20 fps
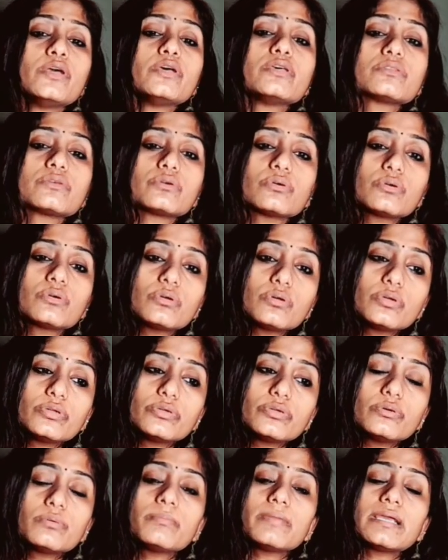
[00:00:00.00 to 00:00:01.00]
So
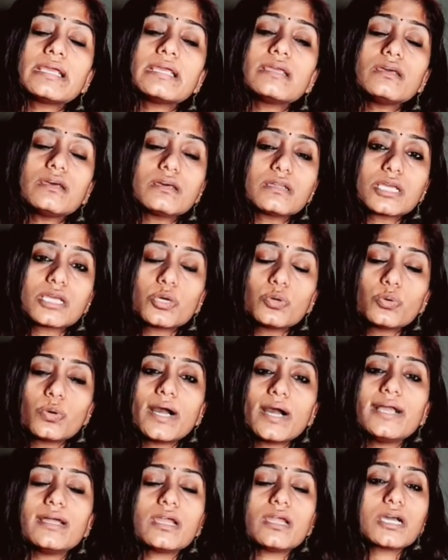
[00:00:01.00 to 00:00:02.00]
you may
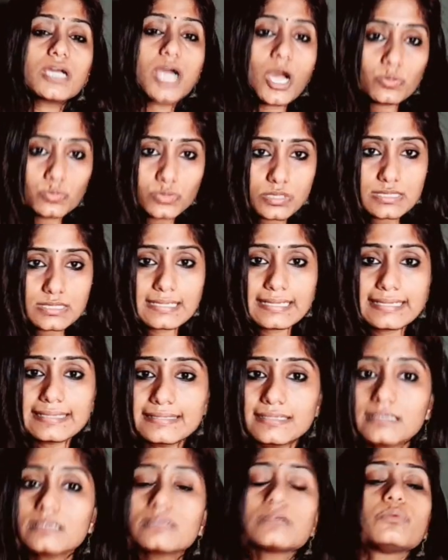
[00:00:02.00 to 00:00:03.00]
require a
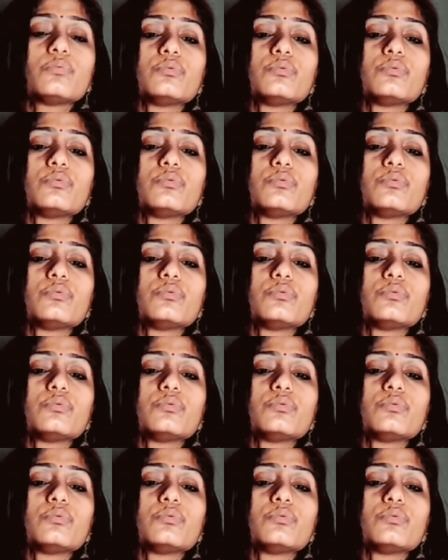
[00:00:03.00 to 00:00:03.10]
counselor